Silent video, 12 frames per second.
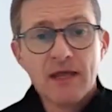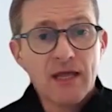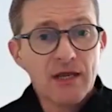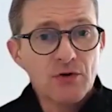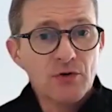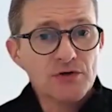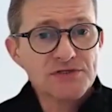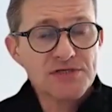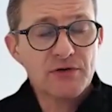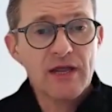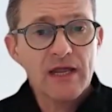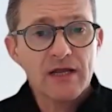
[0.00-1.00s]
It
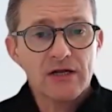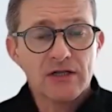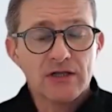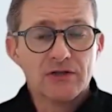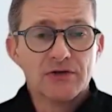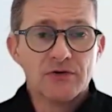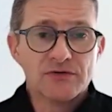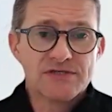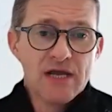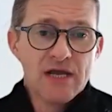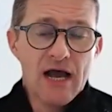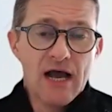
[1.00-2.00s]
also includes
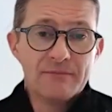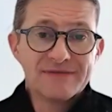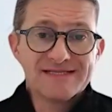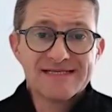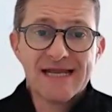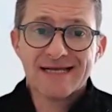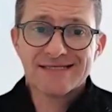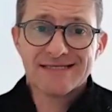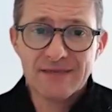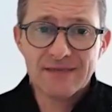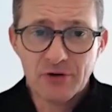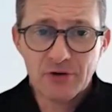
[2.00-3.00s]

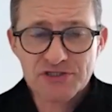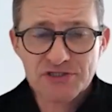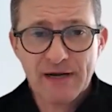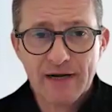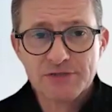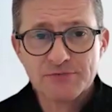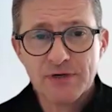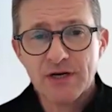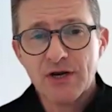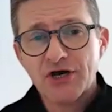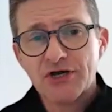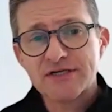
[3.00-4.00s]
CI/CD posture management
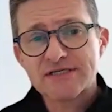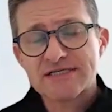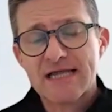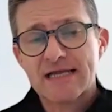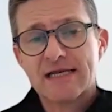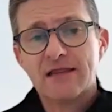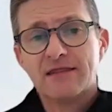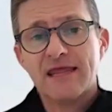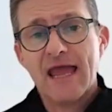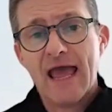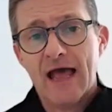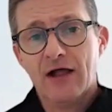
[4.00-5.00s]
and understanding
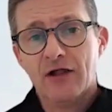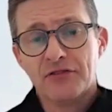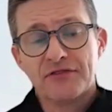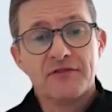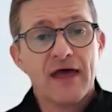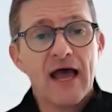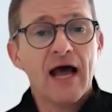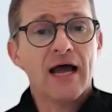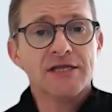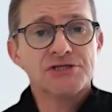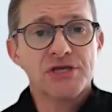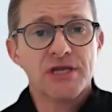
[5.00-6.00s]
the health and the
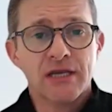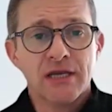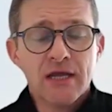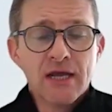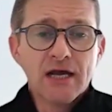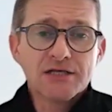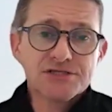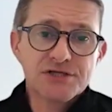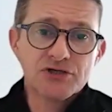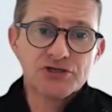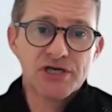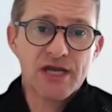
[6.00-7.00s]
hygiene
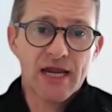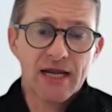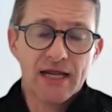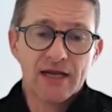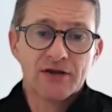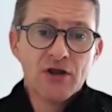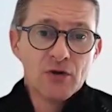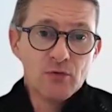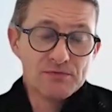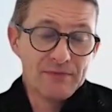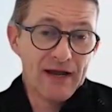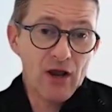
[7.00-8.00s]
associated
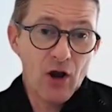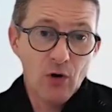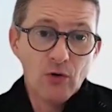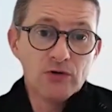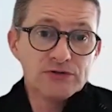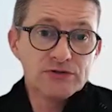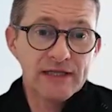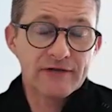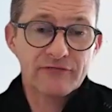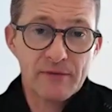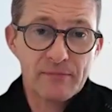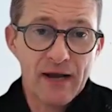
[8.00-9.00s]
with my whole
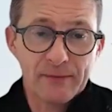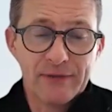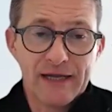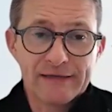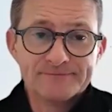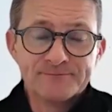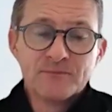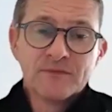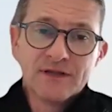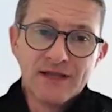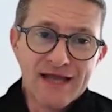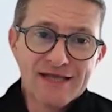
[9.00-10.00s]
delivery pipeline.
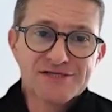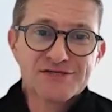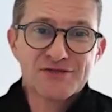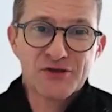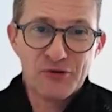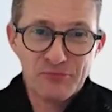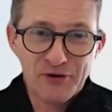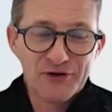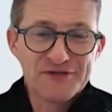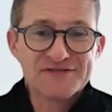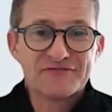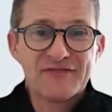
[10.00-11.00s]
Yes, the
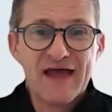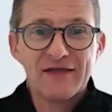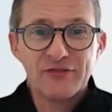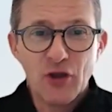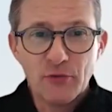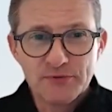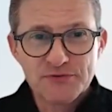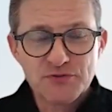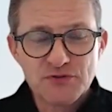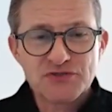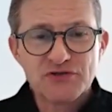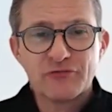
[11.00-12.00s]
components of that, the open
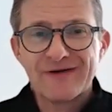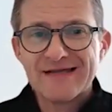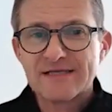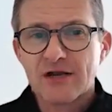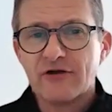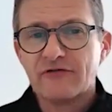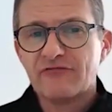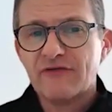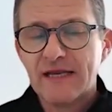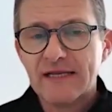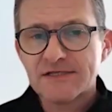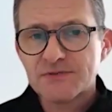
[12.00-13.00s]
source software that could
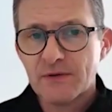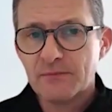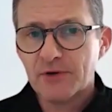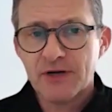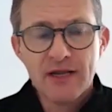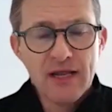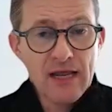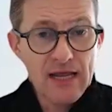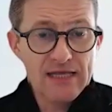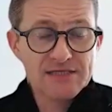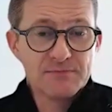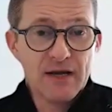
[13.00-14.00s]
feed into it, but
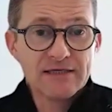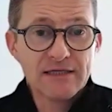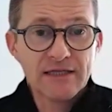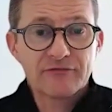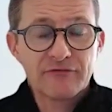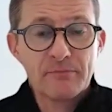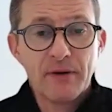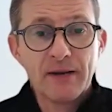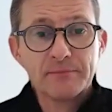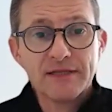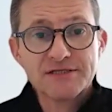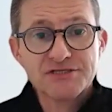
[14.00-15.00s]
is my delivery
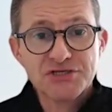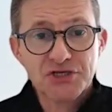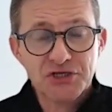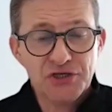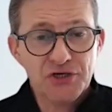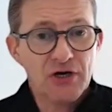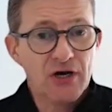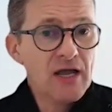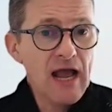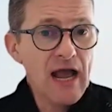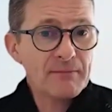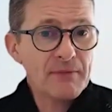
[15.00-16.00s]
pipeline secure?
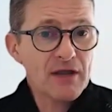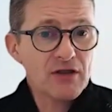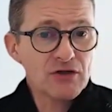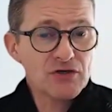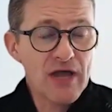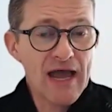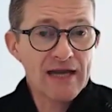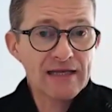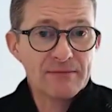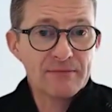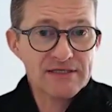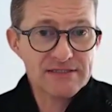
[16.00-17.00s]
Am I
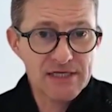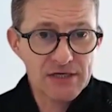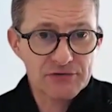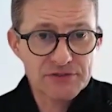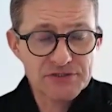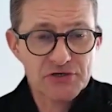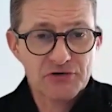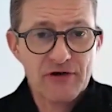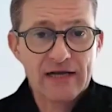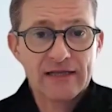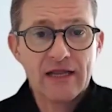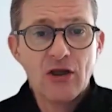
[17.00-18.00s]
handling my secrets
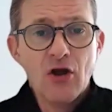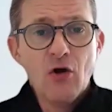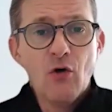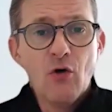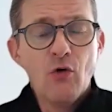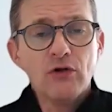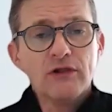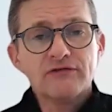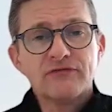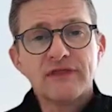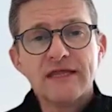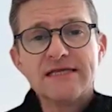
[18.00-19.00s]
correctly? All
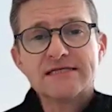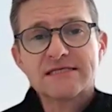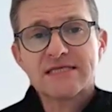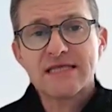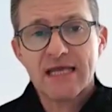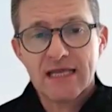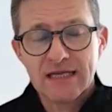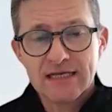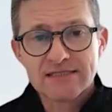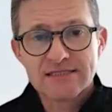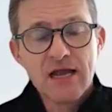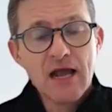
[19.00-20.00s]
of these
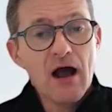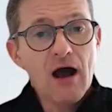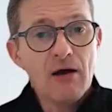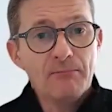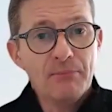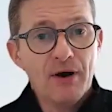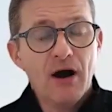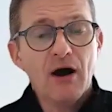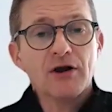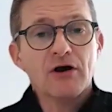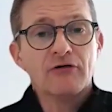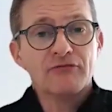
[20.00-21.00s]
things are
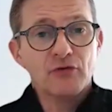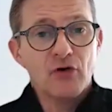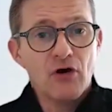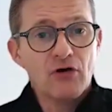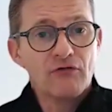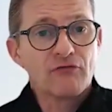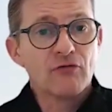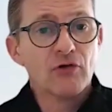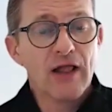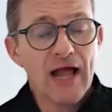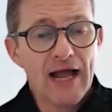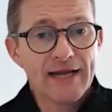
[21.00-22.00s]
part of your overall
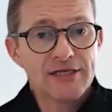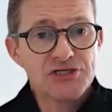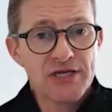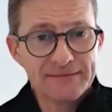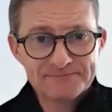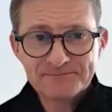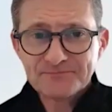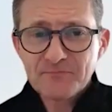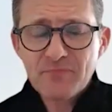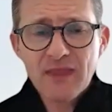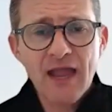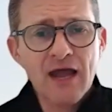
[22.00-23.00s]
hygiene
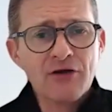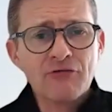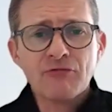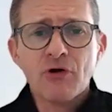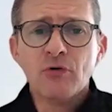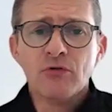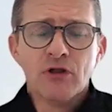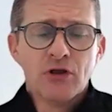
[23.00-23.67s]
and roll